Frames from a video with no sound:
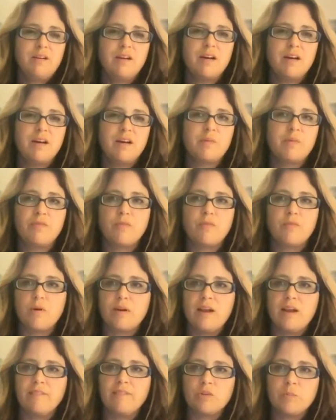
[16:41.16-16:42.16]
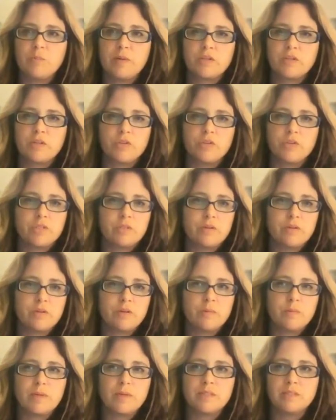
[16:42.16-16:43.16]
of before and after pictures during
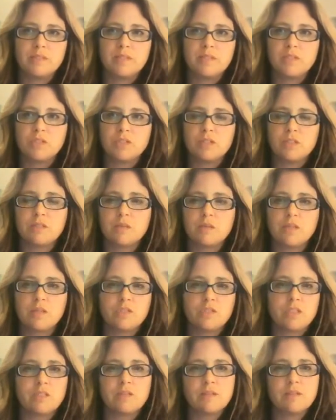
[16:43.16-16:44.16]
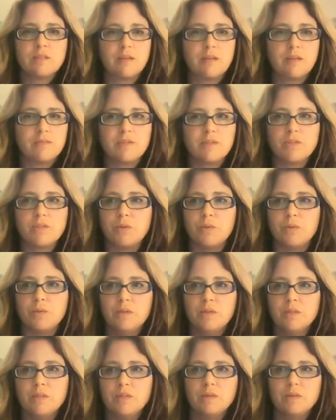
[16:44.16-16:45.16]
her presentation so that she doesn't have to do
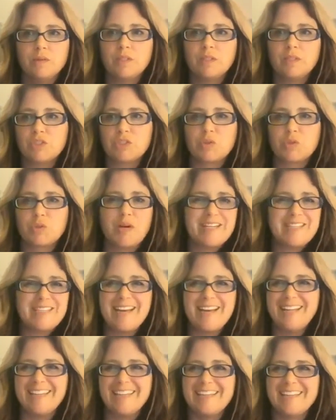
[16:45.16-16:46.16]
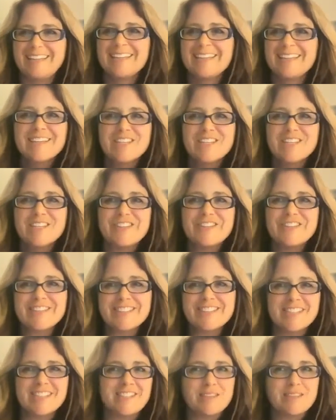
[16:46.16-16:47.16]
much storytelling. She
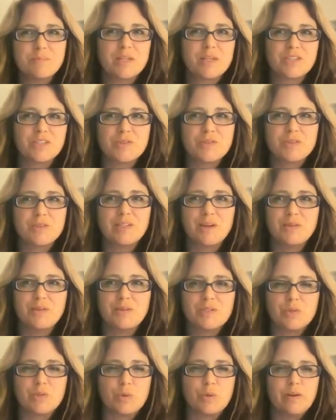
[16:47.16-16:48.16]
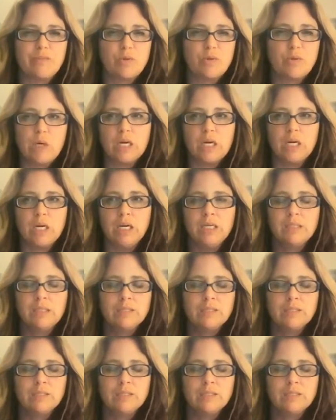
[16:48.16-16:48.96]
just lets the pictures tell the story for her.